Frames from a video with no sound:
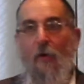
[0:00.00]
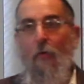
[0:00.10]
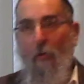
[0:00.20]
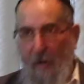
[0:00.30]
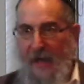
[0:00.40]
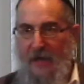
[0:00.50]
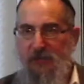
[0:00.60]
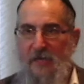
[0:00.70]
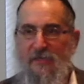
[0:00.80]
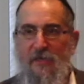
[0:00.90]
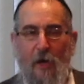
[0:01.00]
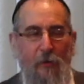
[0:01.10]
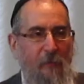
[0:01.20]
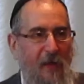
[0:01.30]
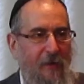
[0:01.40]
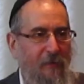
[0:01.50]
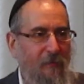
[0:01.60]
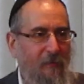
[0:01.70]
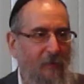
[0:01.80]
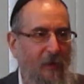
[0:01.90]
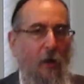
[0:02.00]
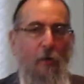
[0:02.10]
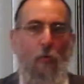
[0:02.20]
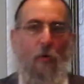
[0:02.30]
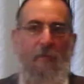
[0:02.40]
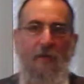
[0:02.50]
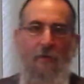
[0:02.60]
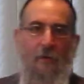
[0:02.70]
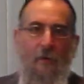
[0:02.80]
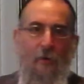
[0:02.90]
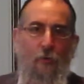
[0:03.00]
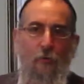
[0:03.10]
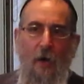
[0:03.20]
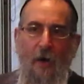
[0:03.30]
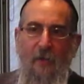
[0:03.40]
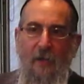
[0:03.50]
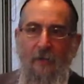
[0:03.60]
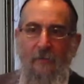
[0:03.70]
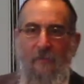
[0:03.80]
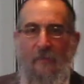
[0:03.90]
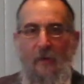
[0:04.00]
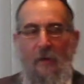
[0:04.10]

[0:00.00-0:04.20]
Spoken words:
Whereas I see other men and other women who come in,